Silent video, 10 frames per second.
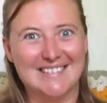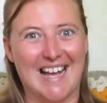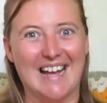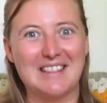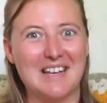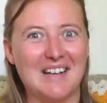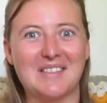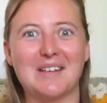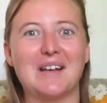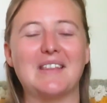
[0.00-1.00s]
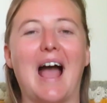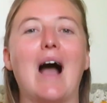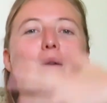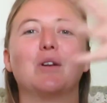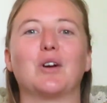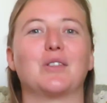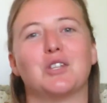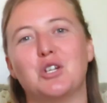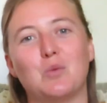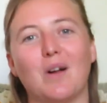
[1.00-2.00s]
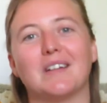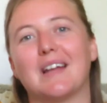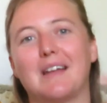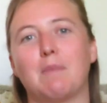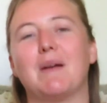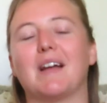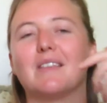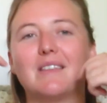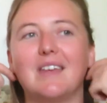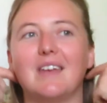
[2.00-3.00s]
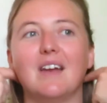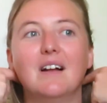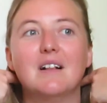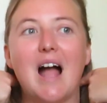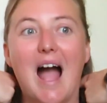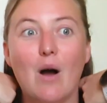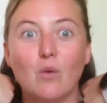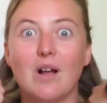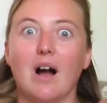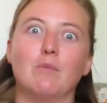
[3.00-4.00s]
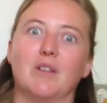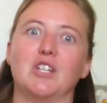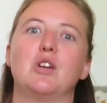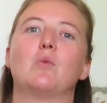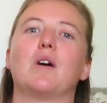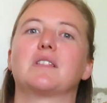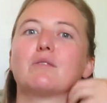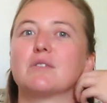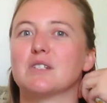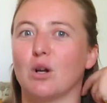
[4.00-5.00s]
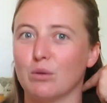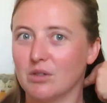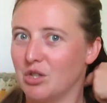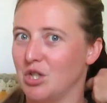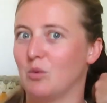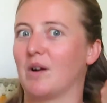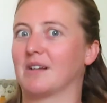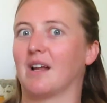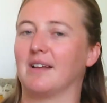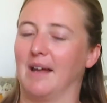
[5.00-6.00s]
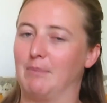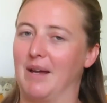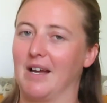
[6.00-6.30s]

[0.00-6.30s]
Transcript: Yeah, the outlook that you want can get bigger. The outcome that you want, the result that you want can get